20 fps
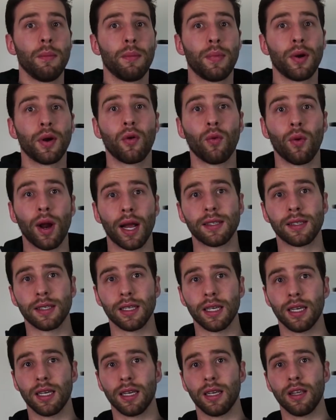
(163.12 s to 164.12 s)

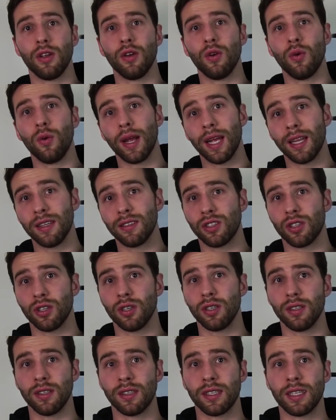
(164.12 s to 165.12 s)
progressing you in
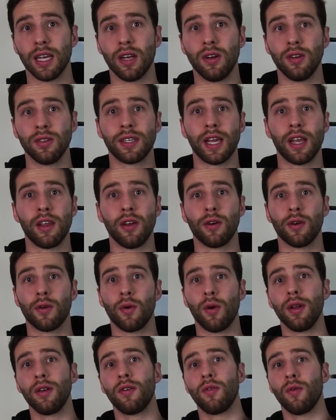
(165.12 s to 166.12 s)
certain skills that you're
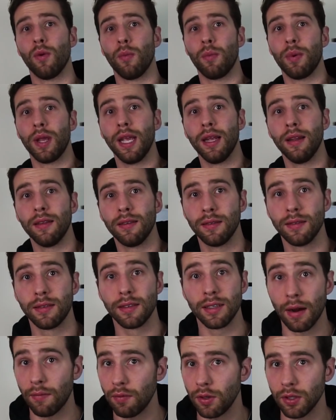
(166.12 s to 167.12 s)
going to repeat
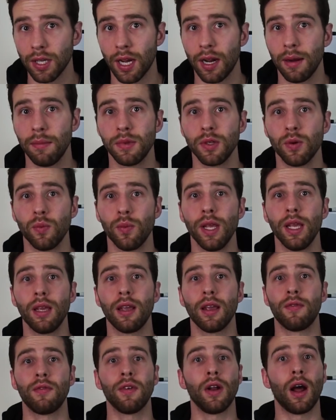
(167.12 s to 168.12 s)
several times a
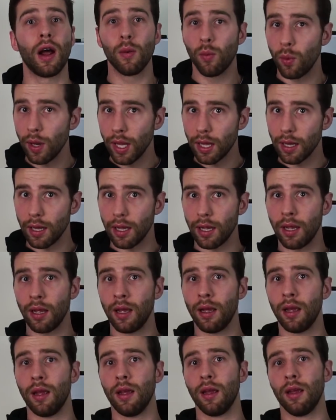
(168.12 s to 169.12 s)
week, if not weekly.
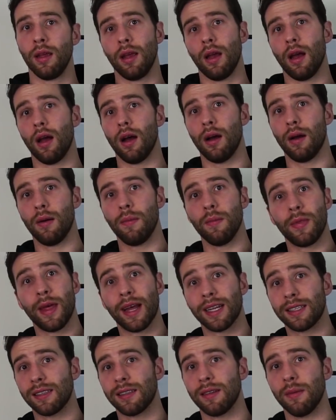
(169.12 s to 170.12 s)

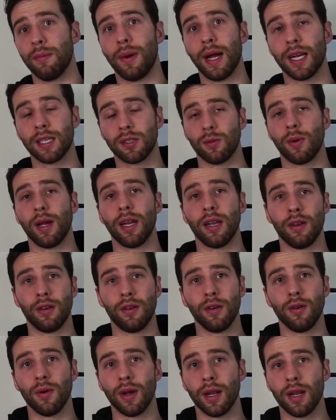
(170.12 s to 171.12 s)
That's the best way to
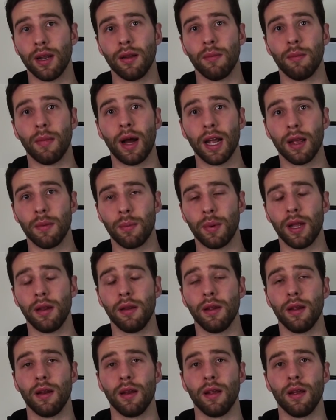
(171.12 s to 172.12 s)
do it, in my
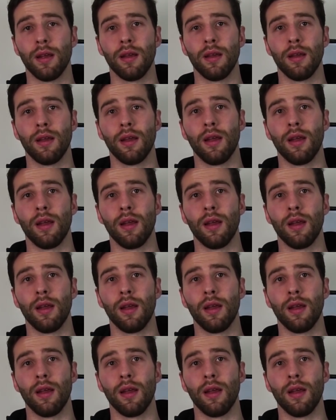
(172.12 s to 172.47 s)
opinion.